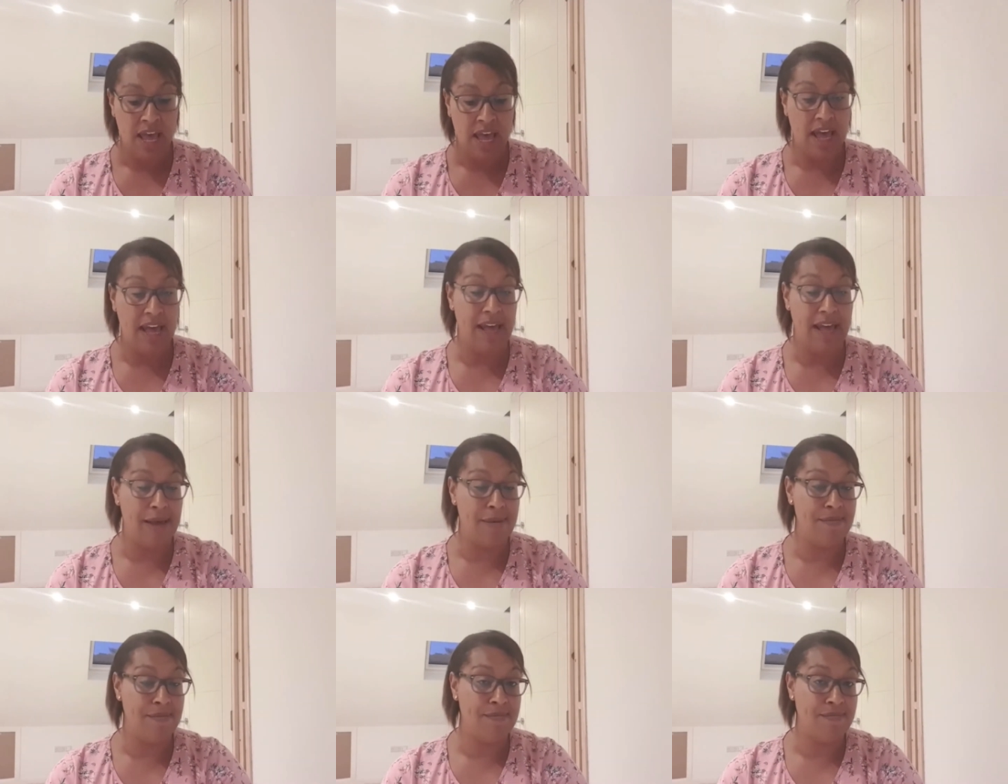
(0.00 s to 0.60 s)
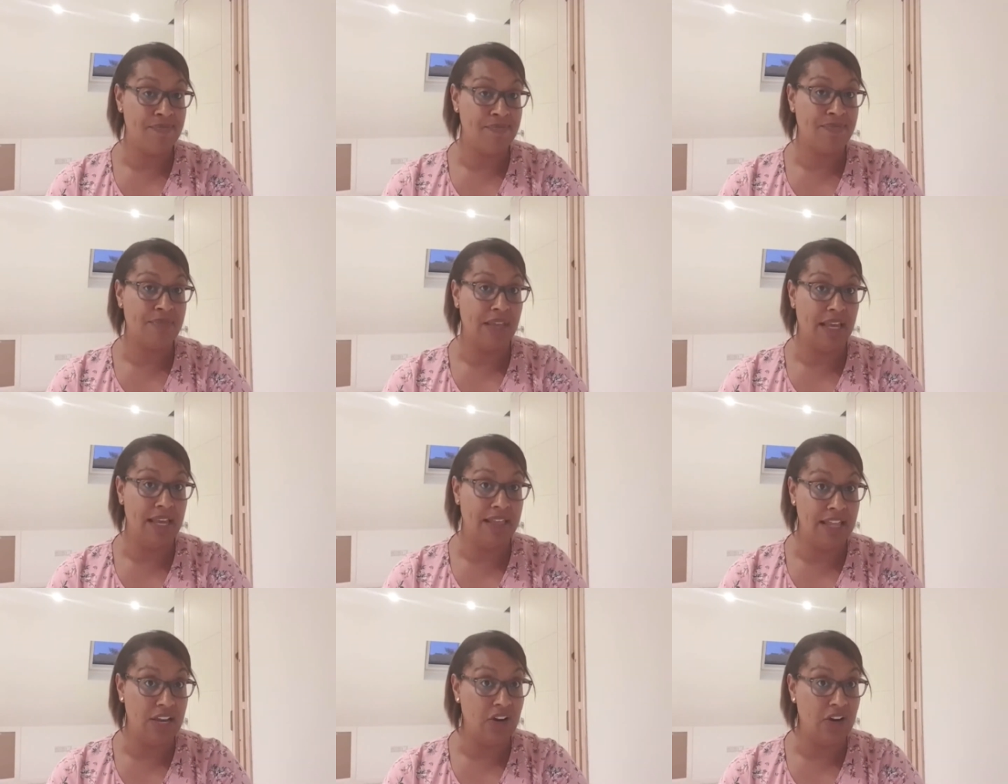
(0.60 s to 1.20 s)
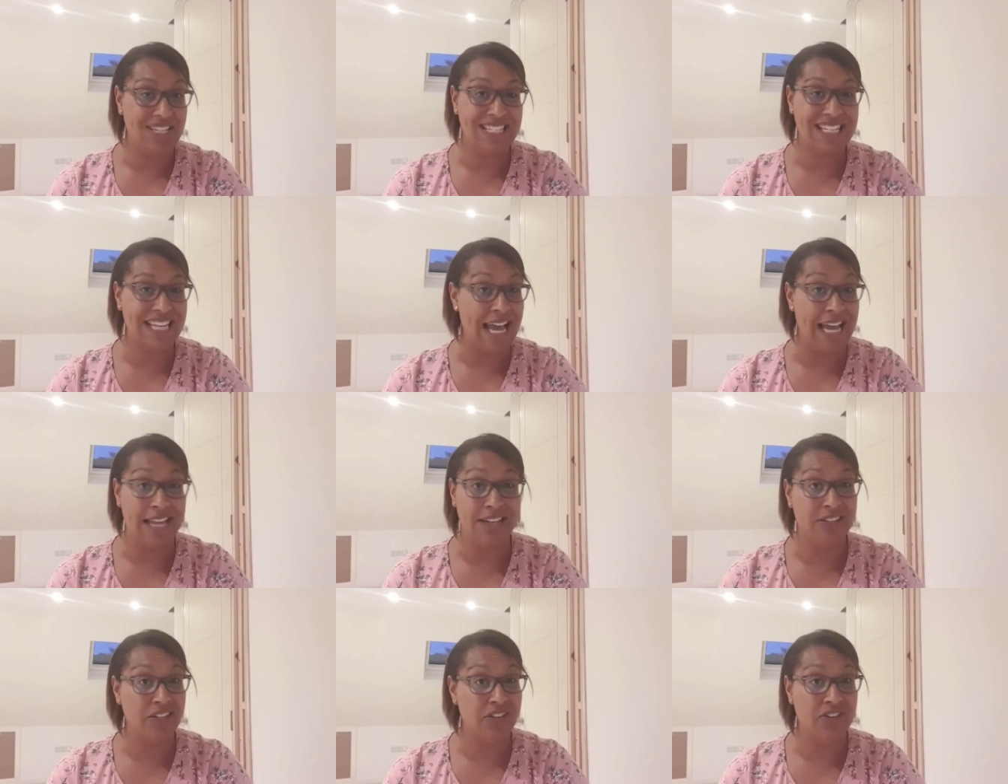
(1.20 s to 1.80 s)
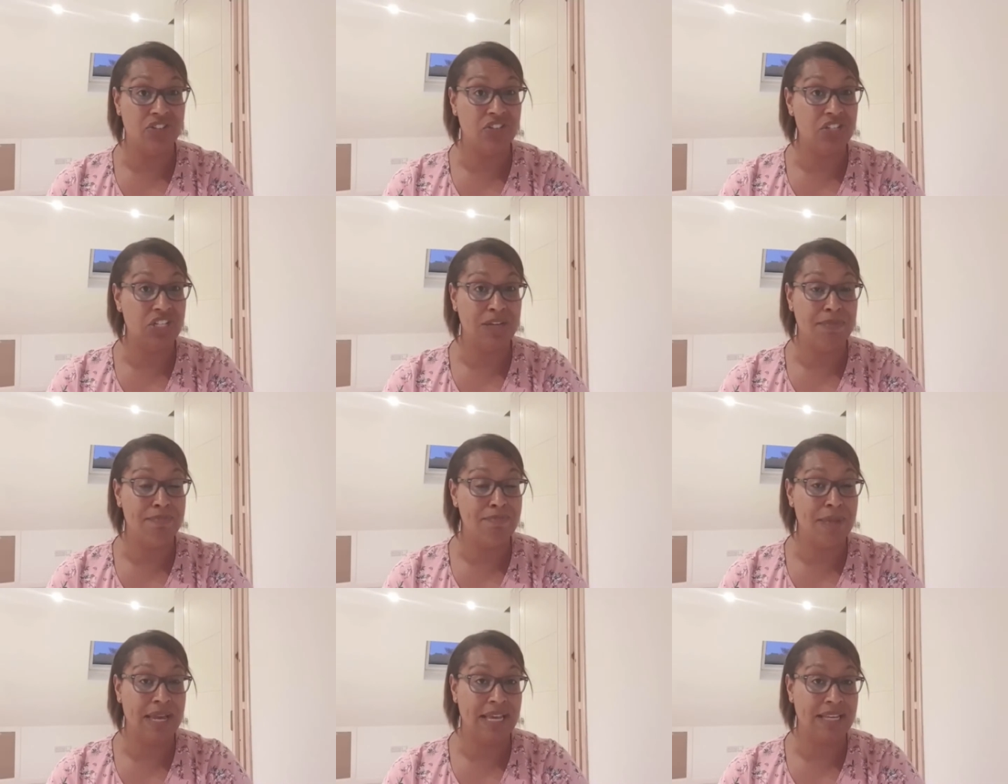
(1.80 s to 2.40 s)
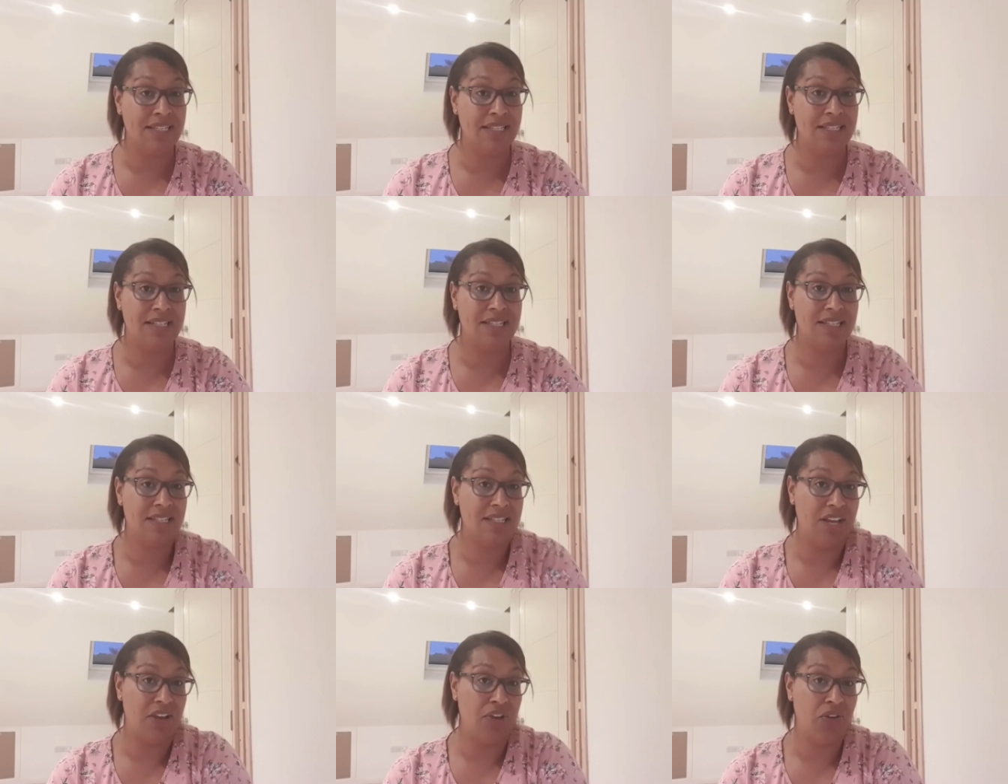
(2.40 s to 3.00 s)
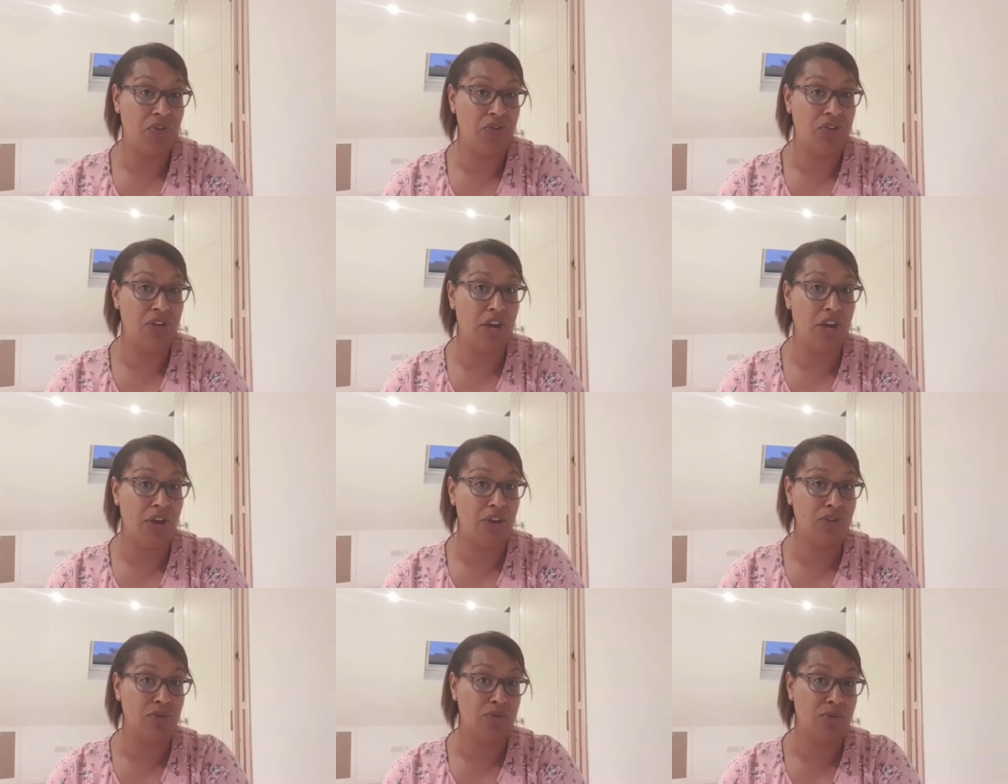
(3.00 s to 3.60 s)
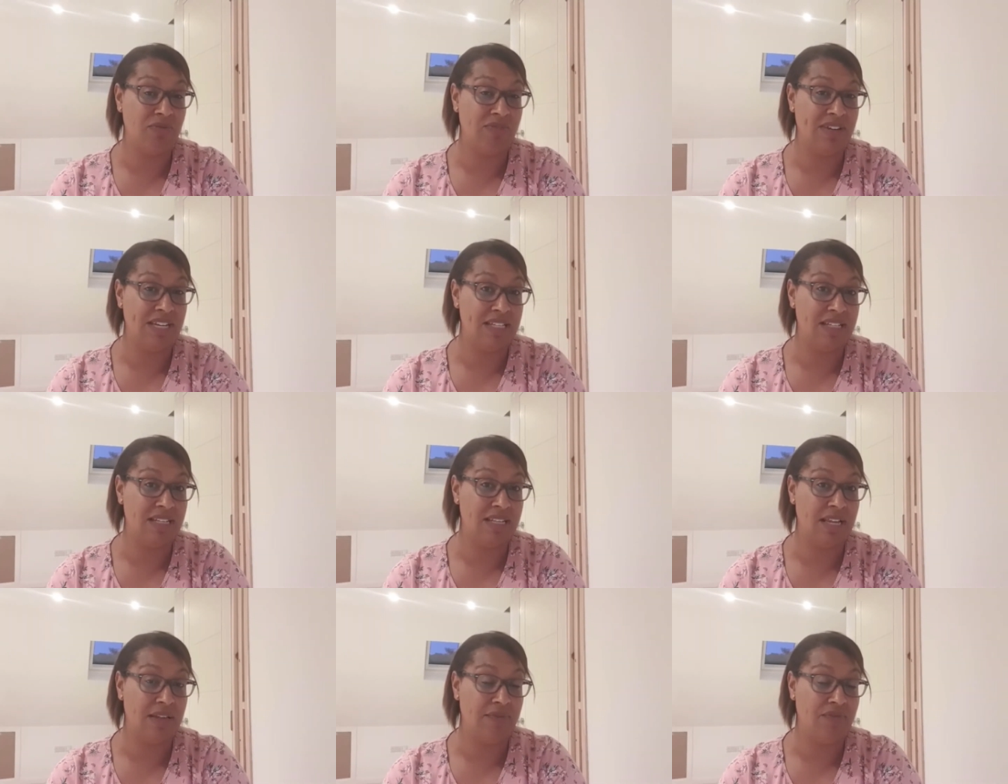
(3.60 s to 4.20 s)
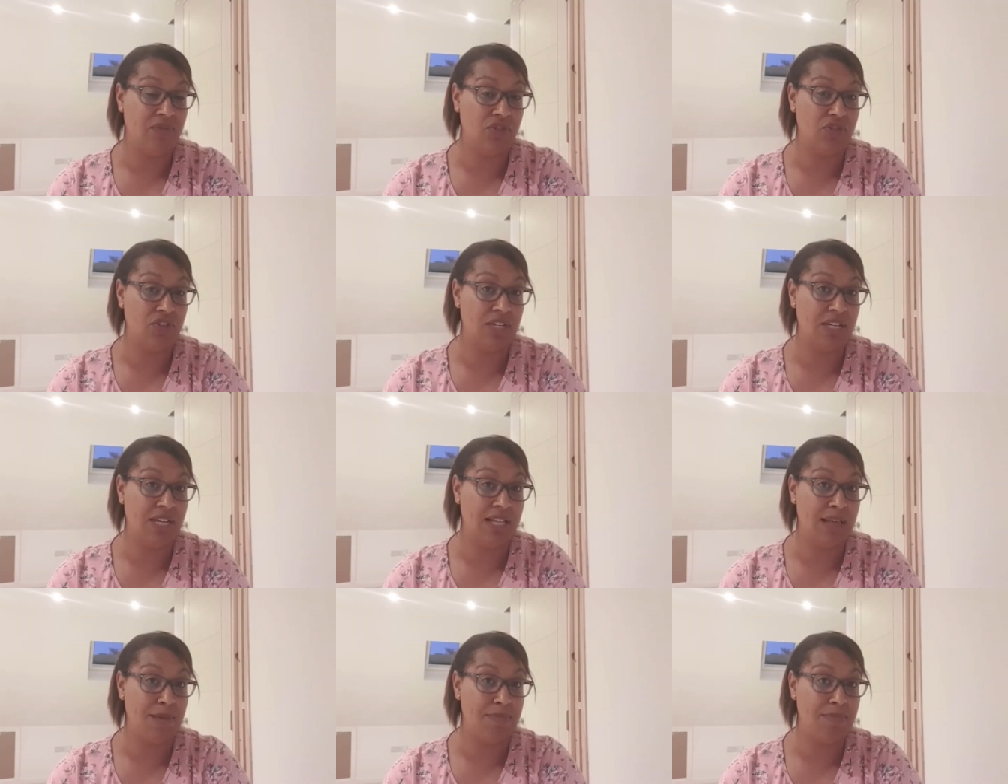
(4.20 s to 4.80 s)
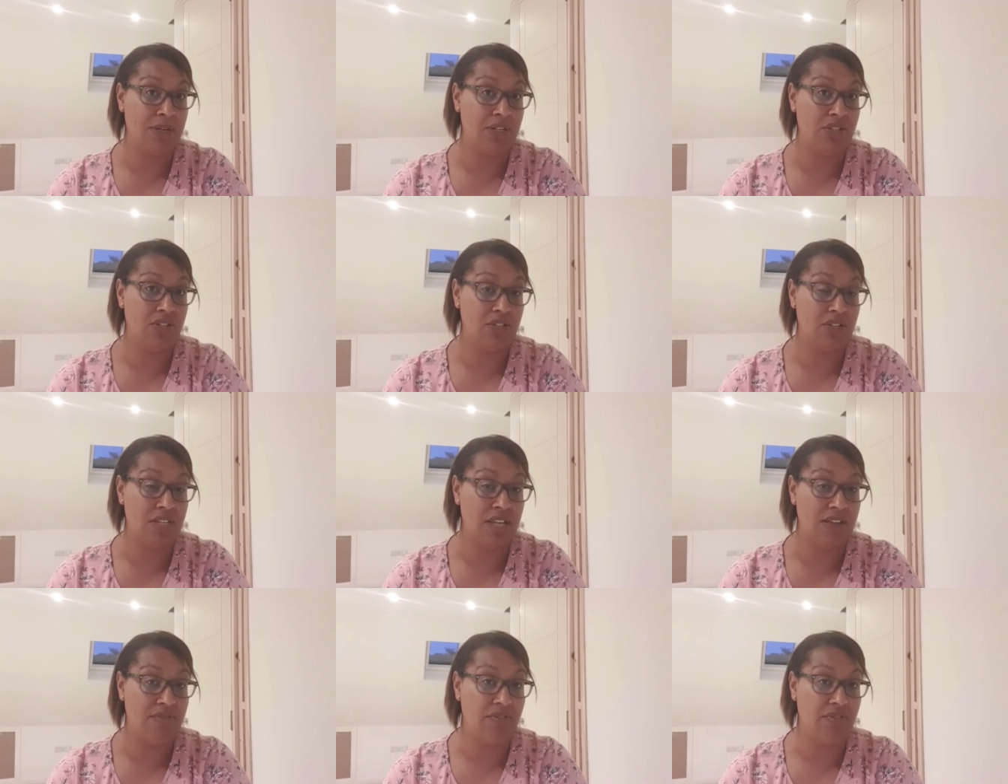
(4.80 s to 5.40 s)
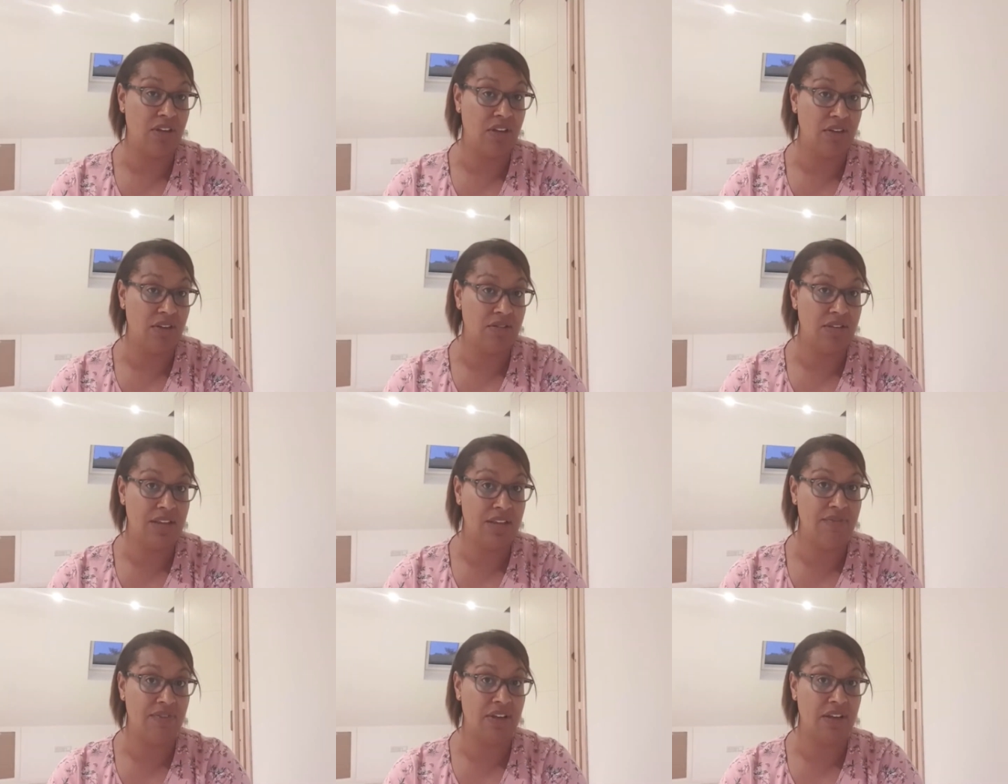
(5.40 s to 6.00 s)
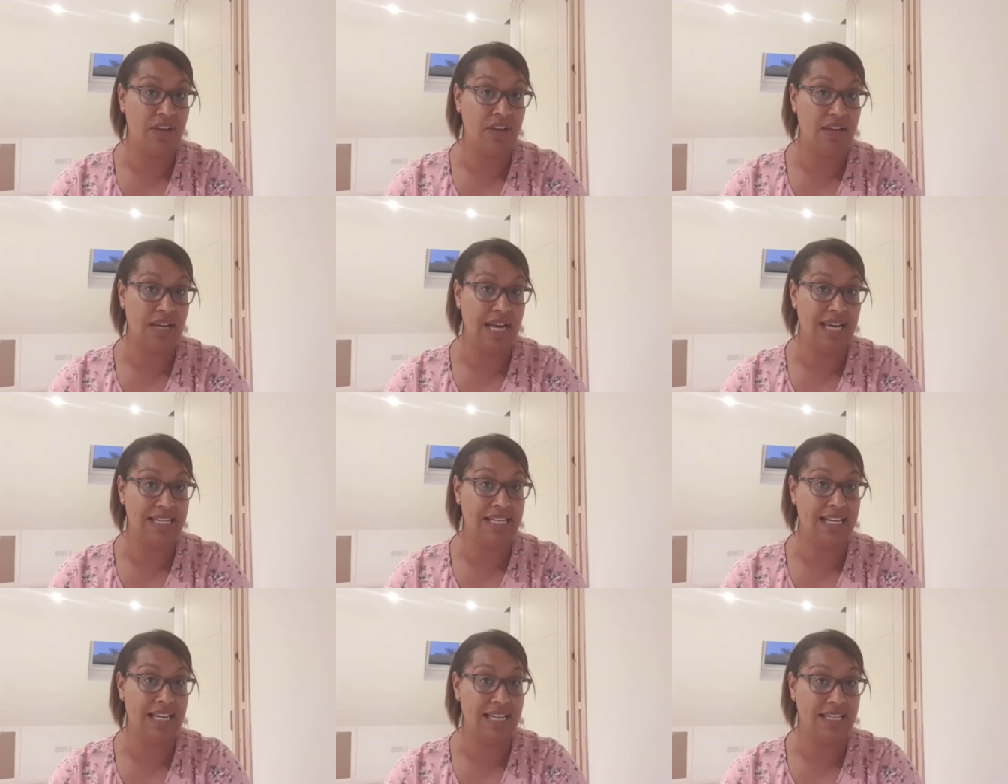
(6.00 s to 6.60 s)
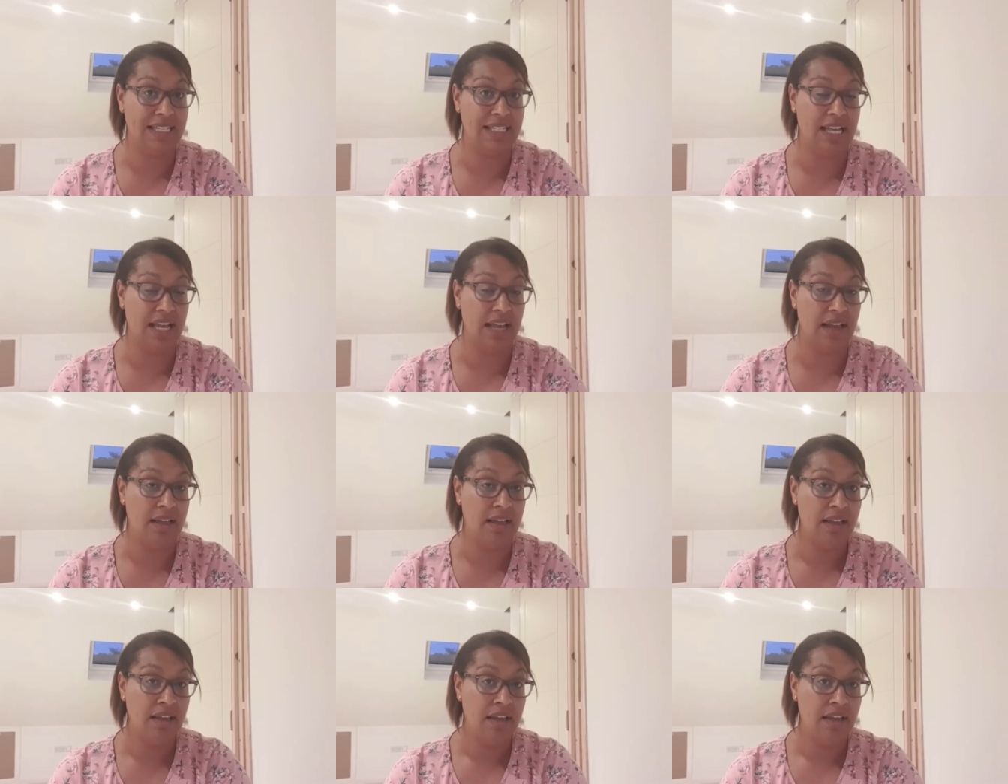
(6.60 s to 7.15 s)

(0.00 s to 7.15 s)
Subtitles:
and then I scanned her and she missed. So who knows what reason? Unfortunately, that bitch has never had a litter.